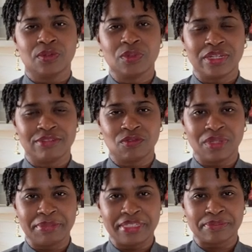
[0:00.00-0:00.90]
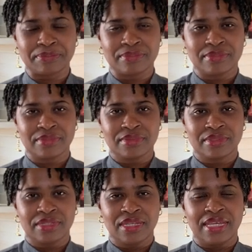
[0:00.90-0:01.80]
who love women.
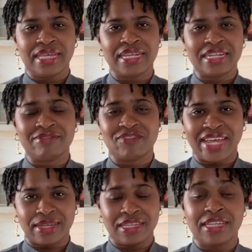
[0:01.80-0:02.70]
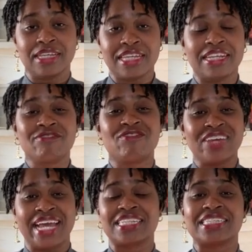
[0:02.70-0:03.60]
And it in
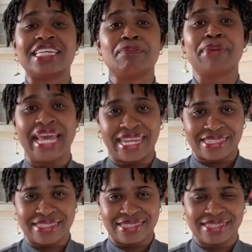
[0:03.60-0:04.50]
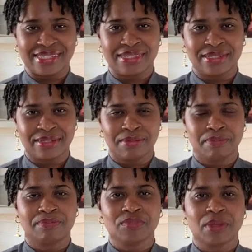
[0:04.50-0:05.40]
fact impacts us
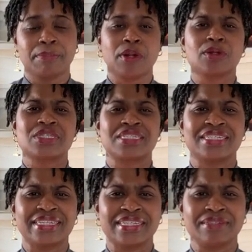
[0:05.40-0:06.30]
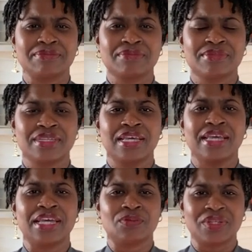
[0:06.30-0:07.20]
personally
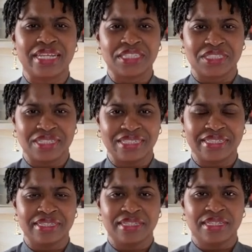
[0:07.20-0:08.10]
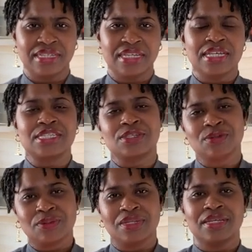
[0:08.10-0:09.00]
and relationally.
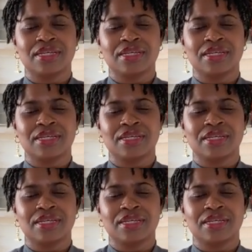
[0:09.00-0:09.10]
So